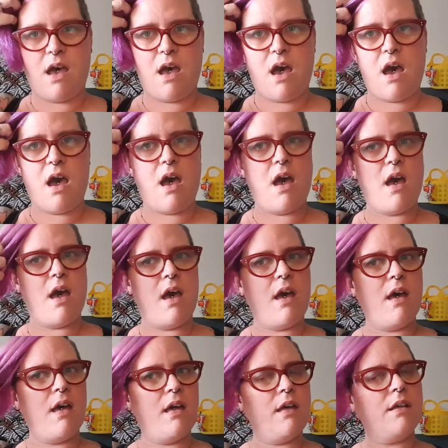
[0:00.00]
And
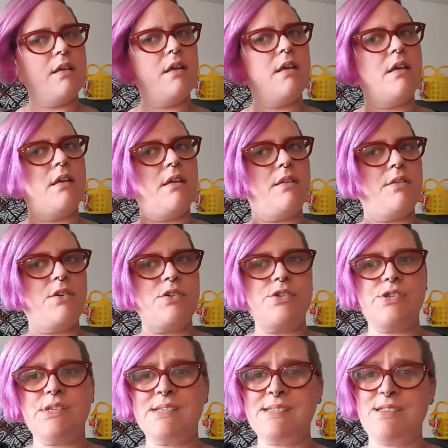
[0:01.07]

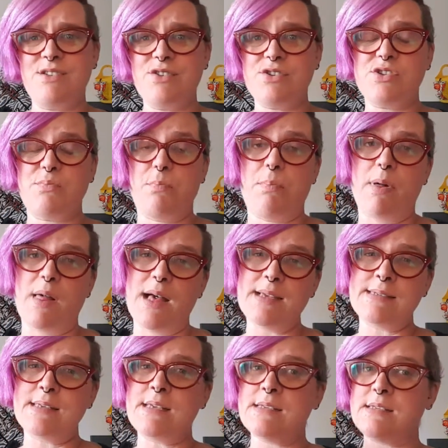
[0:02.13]
there's
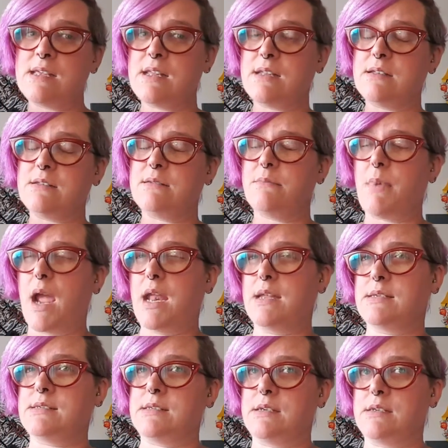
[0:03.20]
pluses and
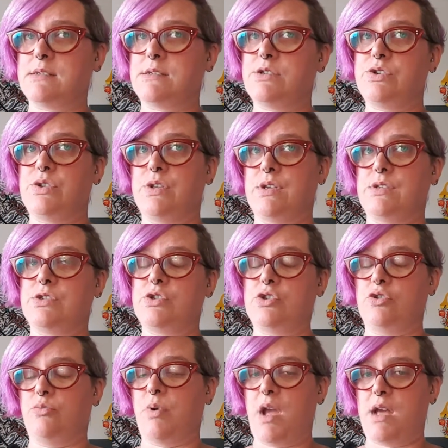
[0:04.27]
minuses to these
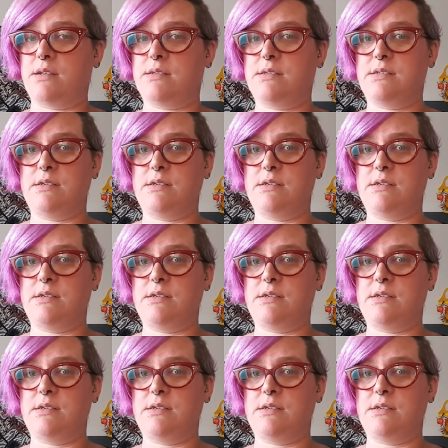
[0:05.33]
two brands.